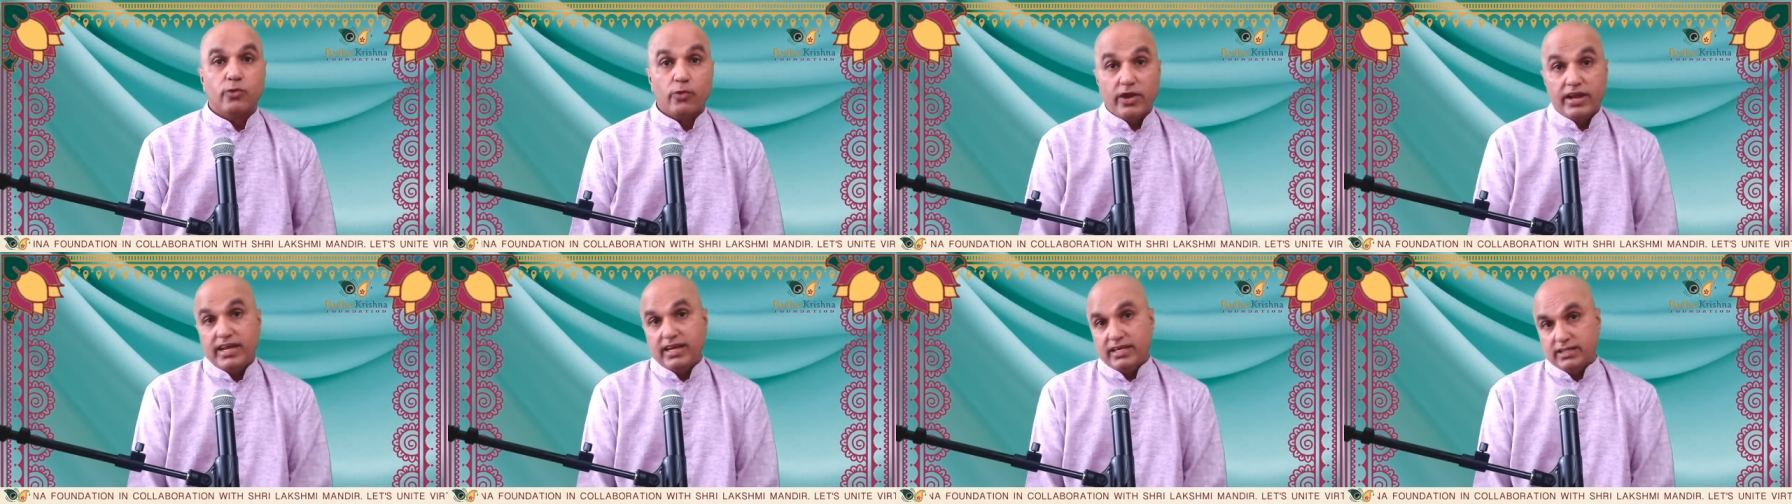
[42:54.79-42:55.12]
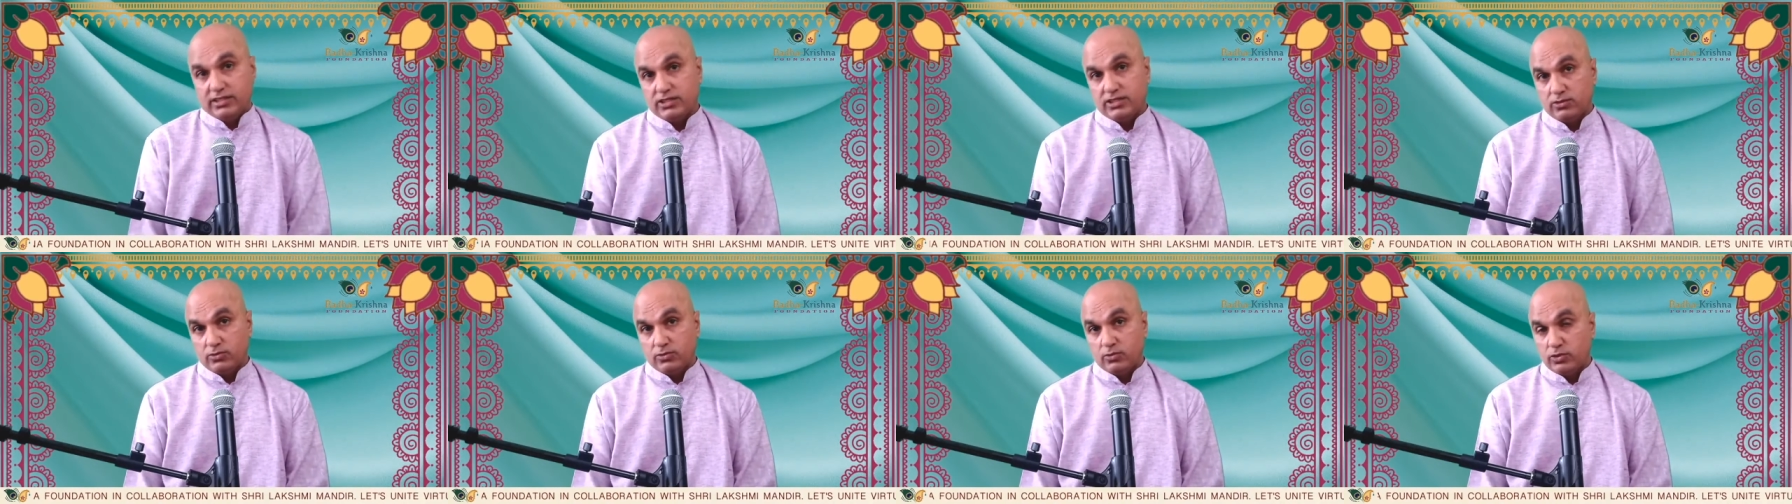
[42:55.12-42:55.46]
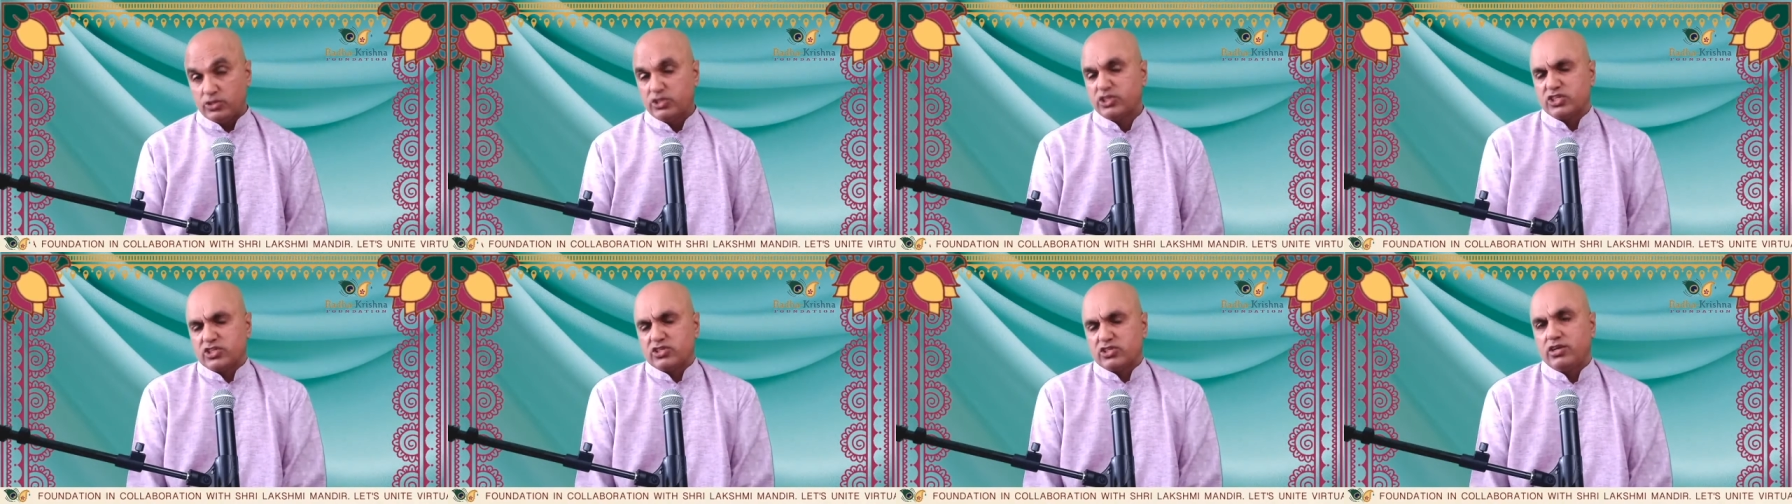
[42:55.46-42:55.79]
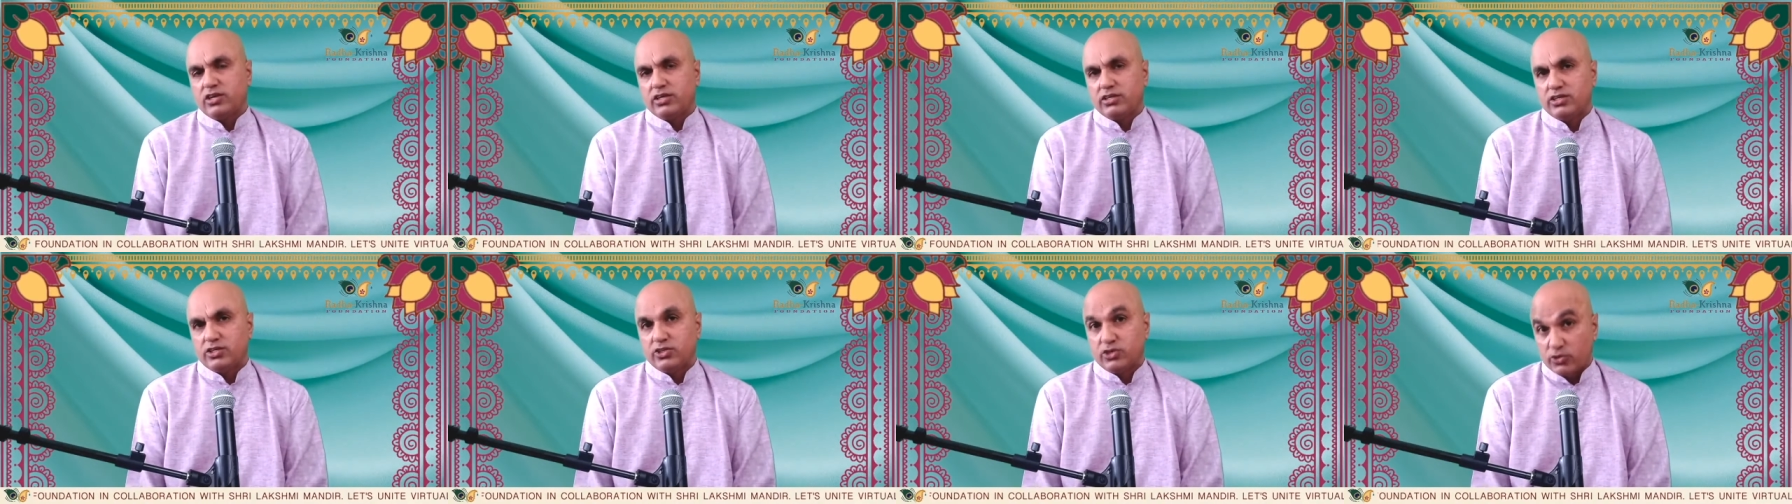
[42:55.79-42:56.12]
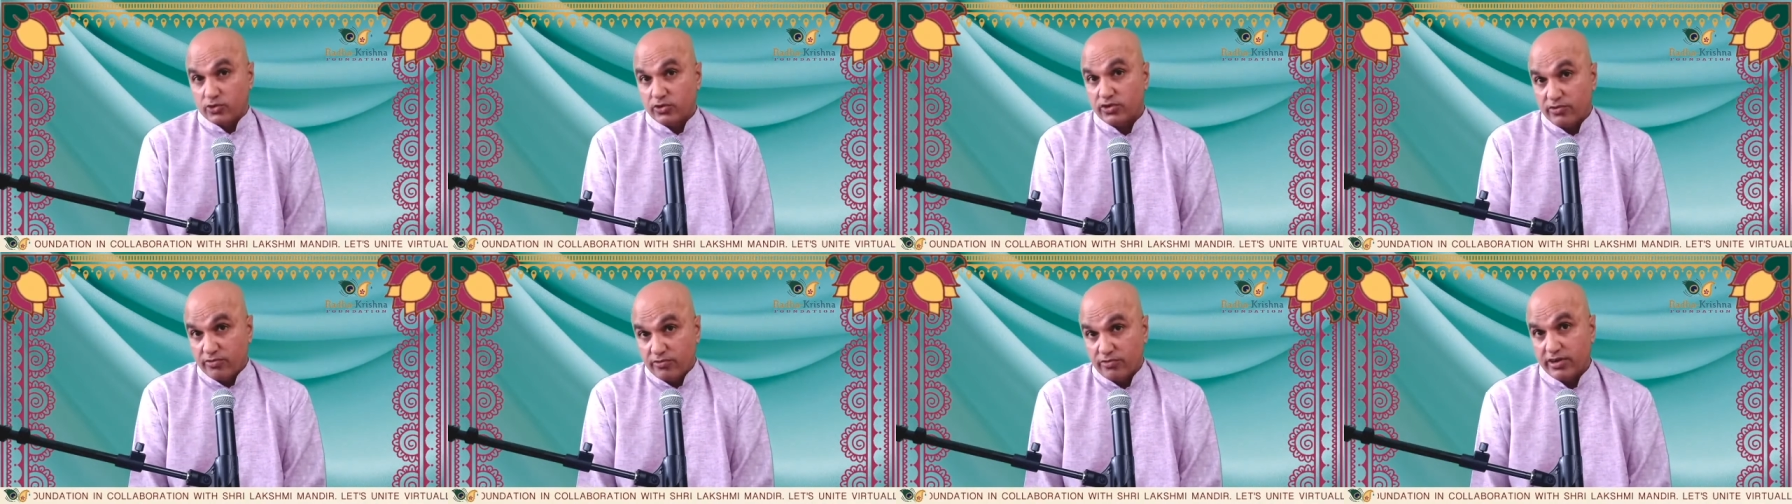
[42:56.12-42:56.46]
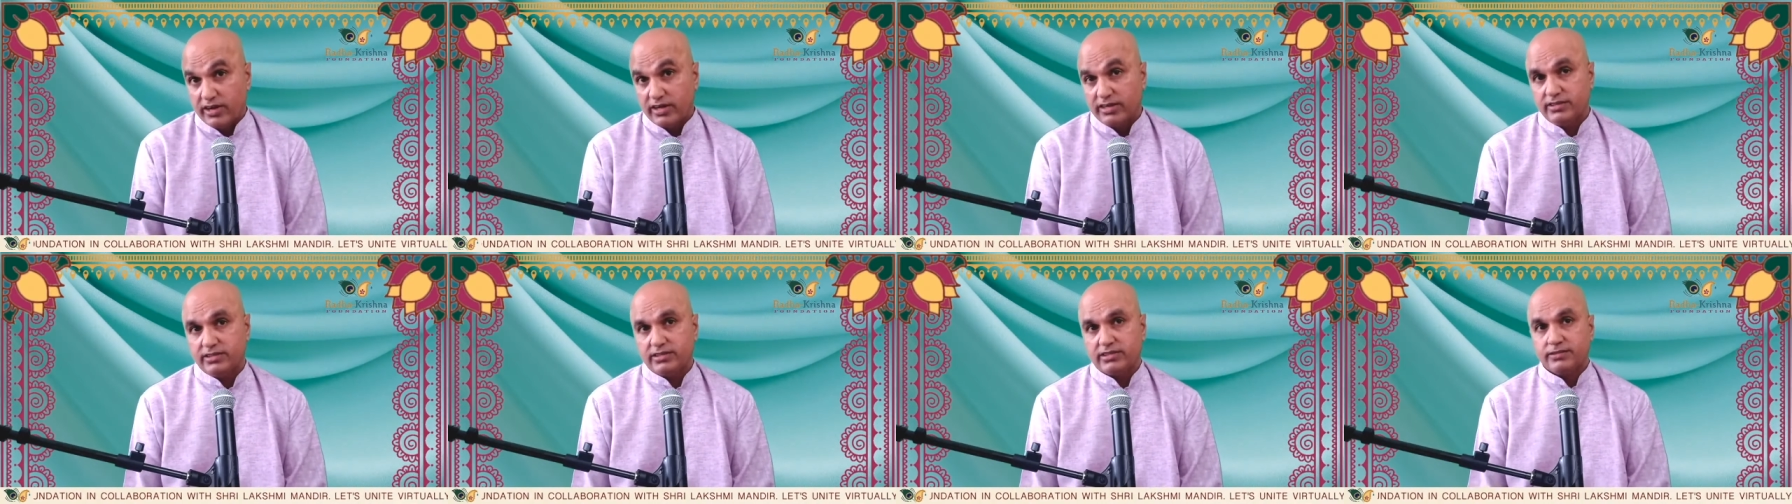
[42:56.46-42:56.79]
race, which is called the Tour
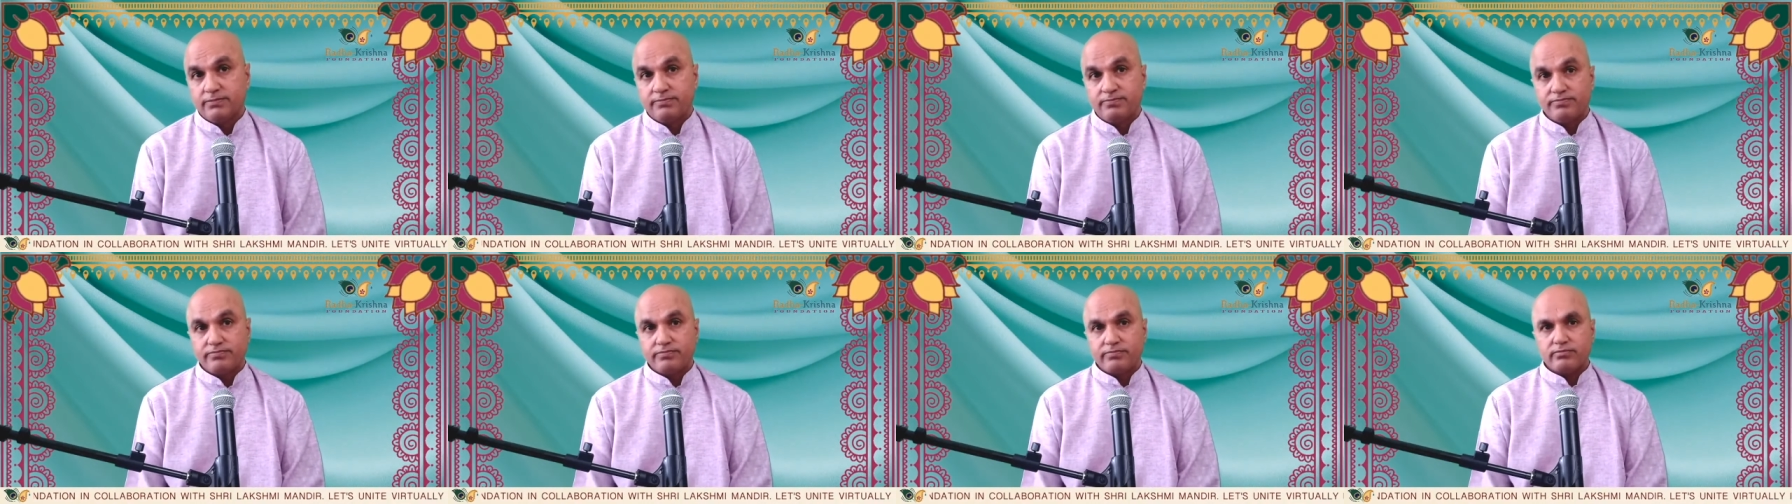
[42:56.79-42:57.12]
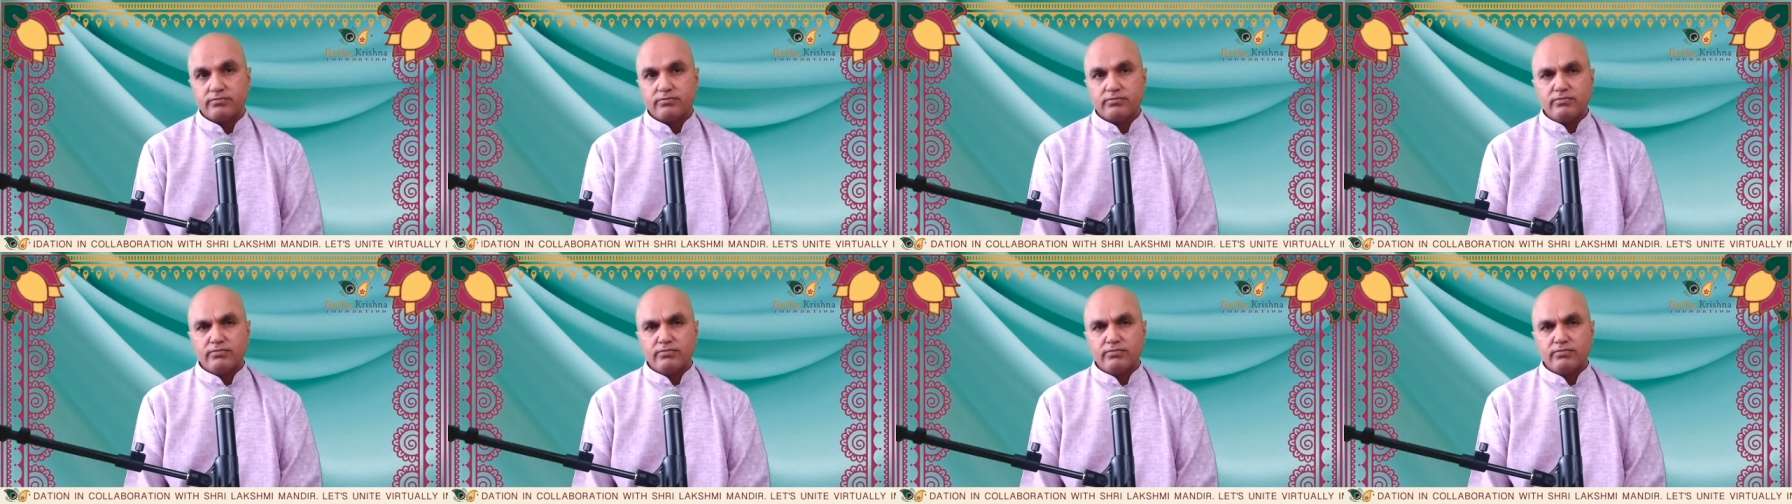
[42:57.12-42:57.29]
de France,